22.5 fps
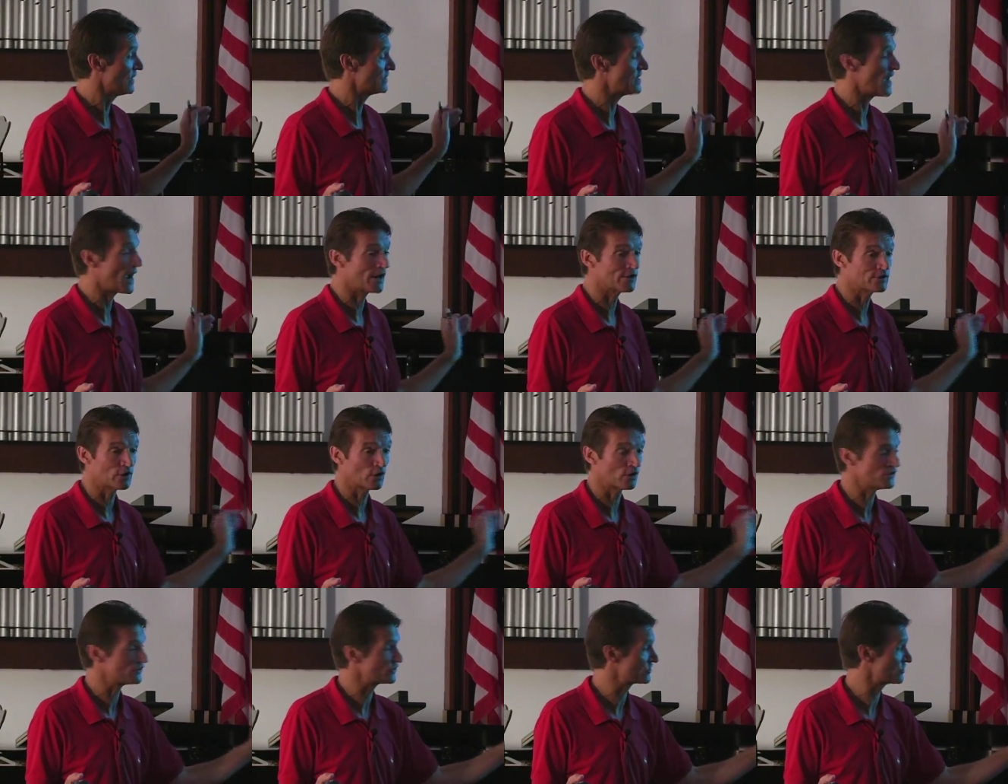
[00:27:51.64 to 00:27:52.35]

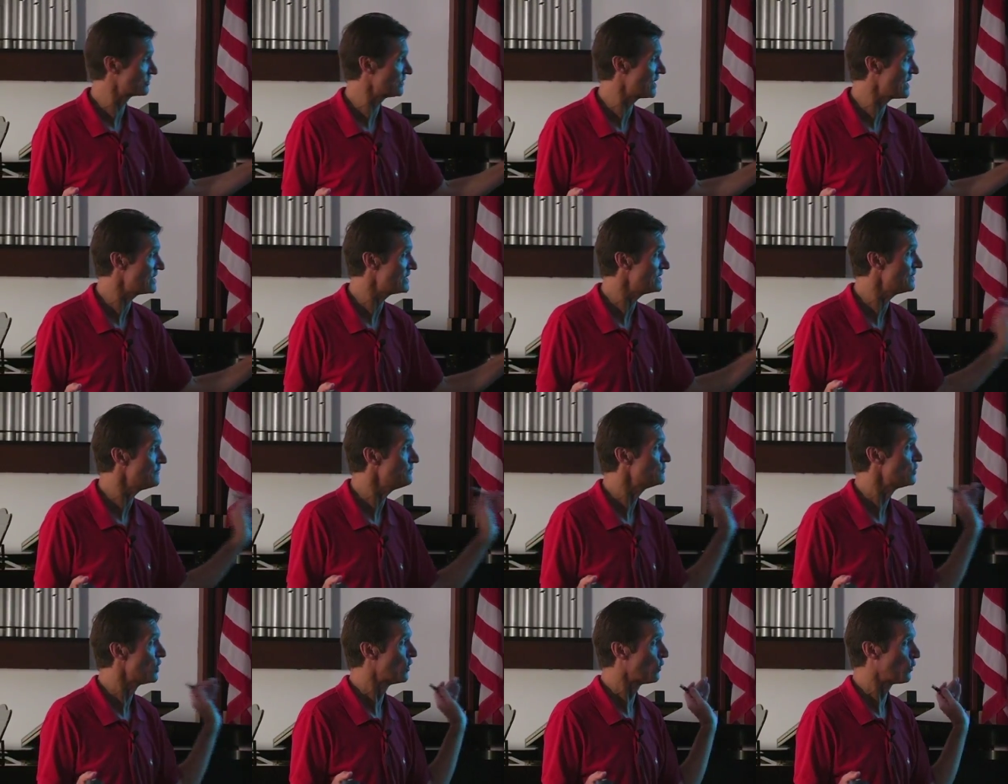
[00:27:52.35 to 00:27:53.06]
Dietary
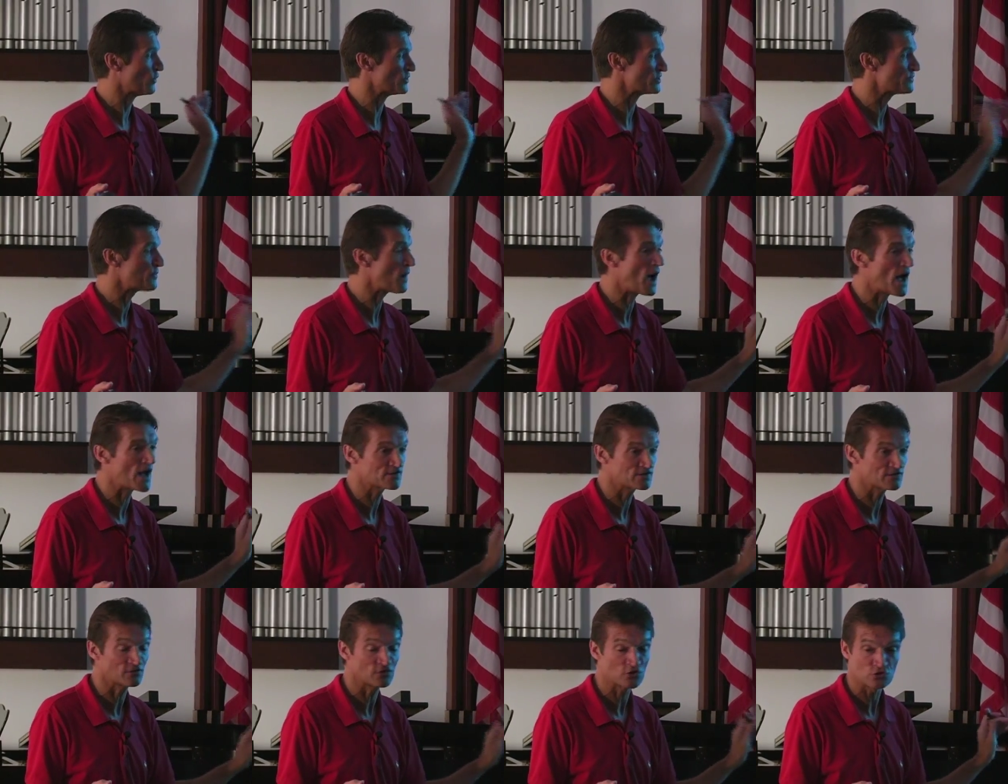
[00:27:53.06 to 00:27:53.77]
selenium was
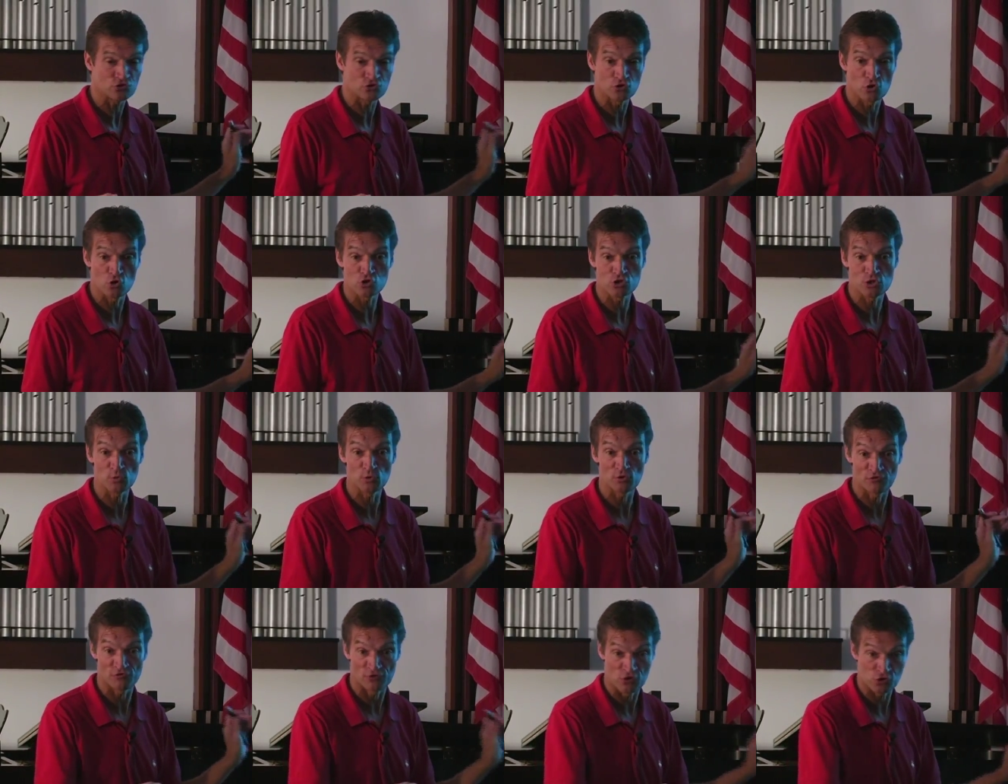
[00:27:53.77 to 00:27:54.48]
positively associated
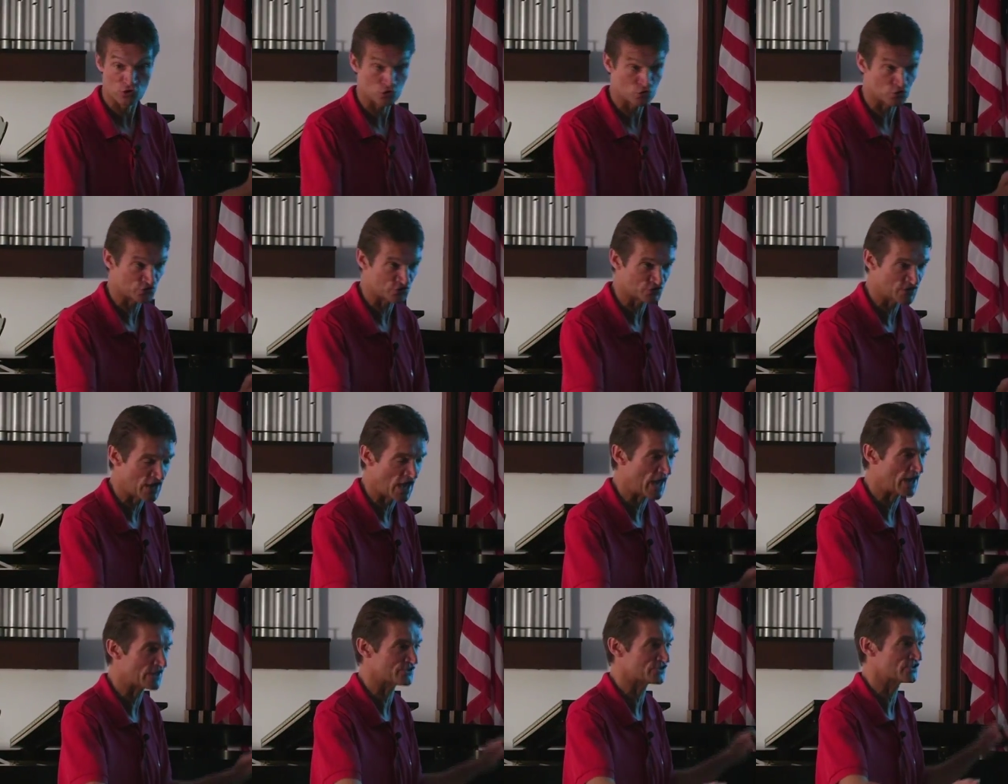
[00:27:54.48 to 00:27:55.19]
with functional
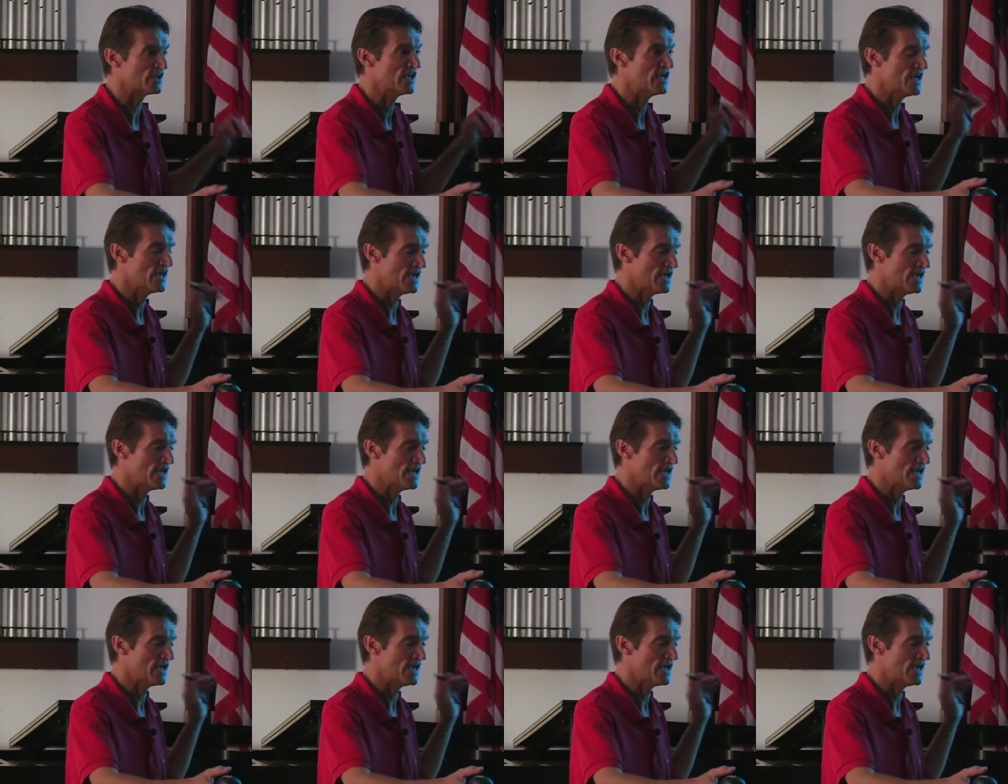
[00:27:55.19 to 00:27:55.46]
status.